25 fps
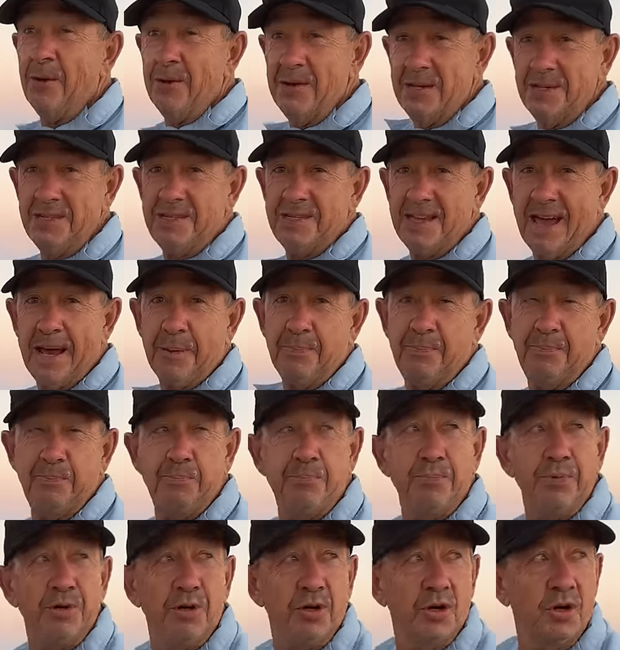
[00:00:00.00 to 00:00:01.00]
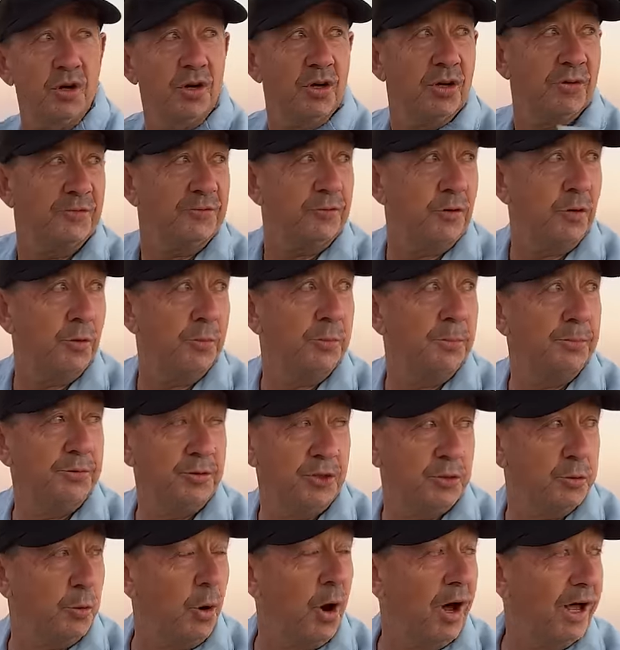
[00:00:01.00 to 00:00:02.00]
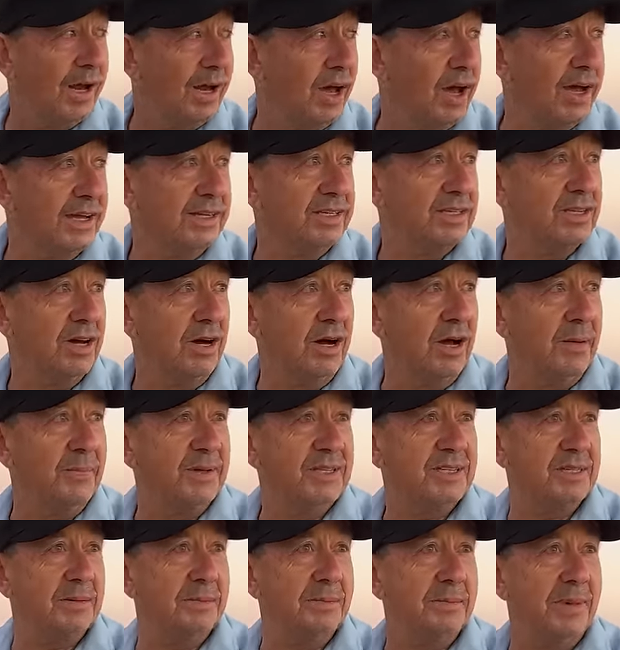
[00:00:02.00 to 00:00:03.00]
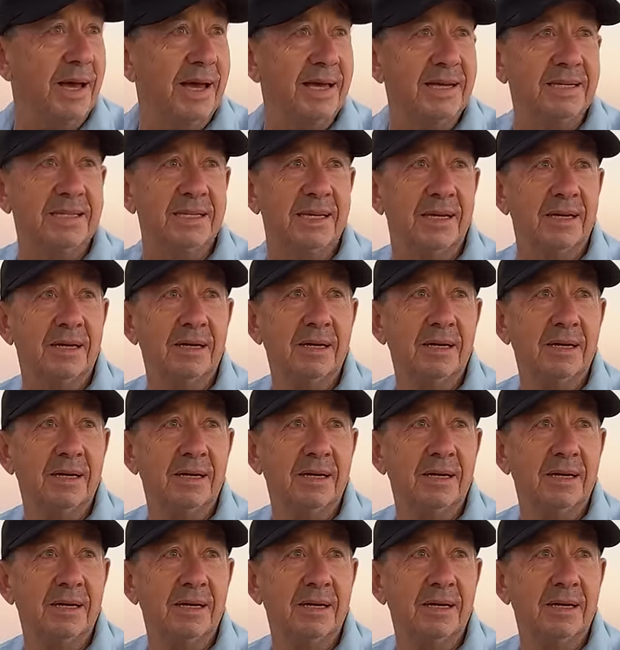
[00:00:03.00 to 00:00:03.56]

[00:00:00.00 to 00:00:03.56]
is that beautiful twilight time. It's amazing.